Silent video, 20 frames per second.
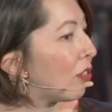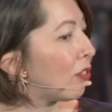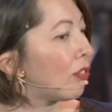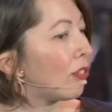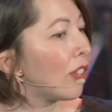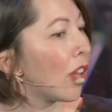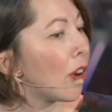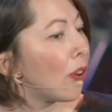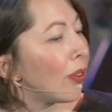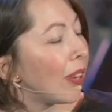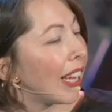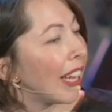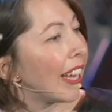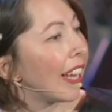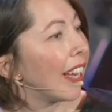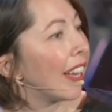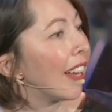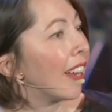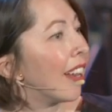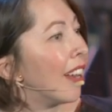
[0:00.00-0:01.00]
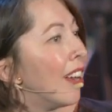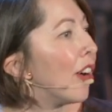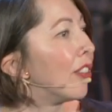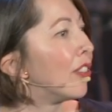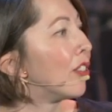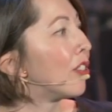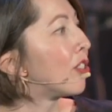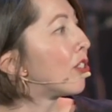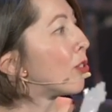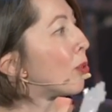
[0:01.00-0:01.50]
floating on
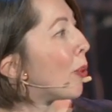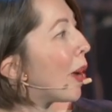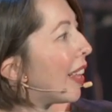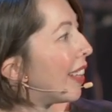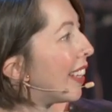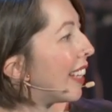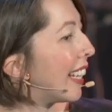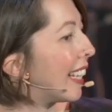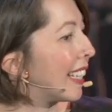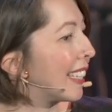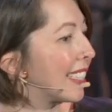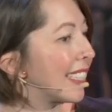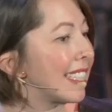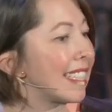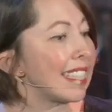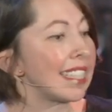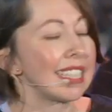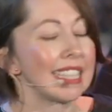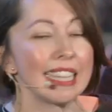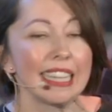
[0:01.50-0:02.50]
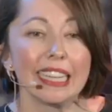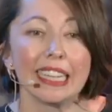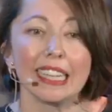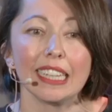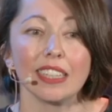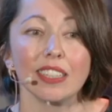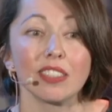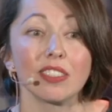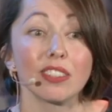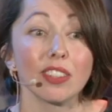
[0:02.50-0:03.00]
the swelling
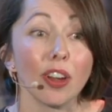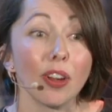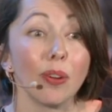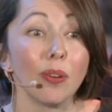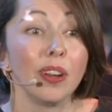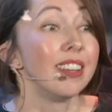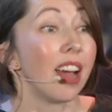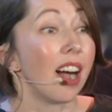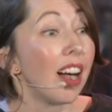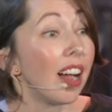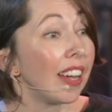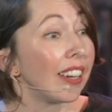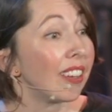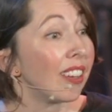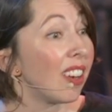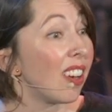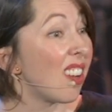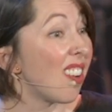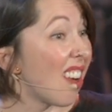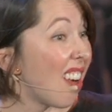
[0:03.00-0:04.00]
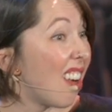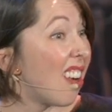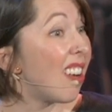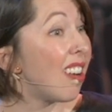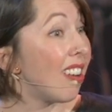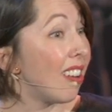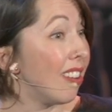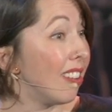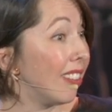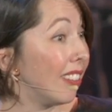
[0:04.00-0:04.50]
sea, so not
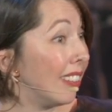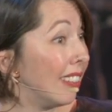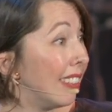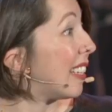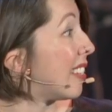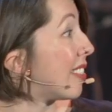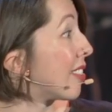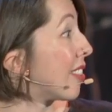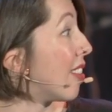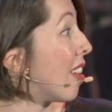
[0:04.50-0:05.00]
all is